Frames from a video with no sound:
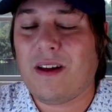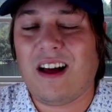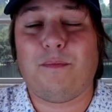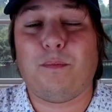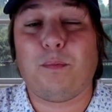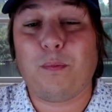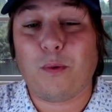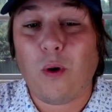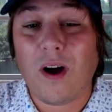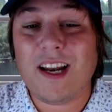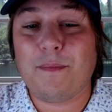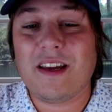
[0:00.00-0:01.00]
a quite
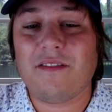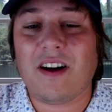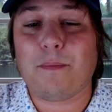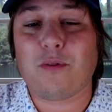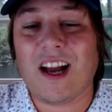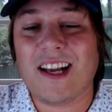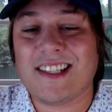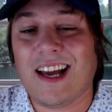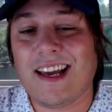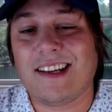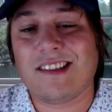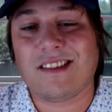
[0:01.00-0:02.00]
a bit of a price
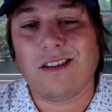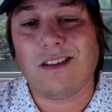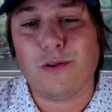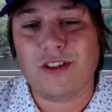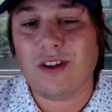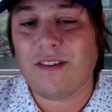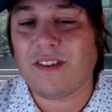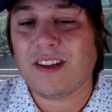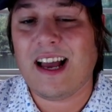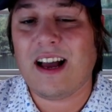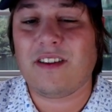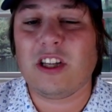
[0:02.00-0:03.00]
hike, so you definitely
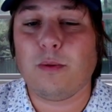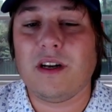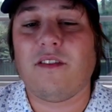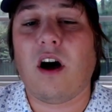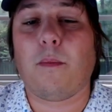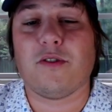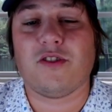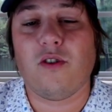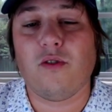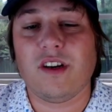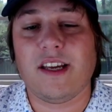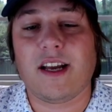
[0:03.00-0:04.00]
have a little bit of
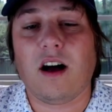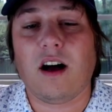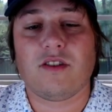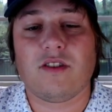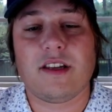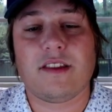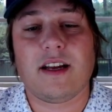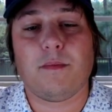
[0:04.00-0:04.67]
opportunity cost right there.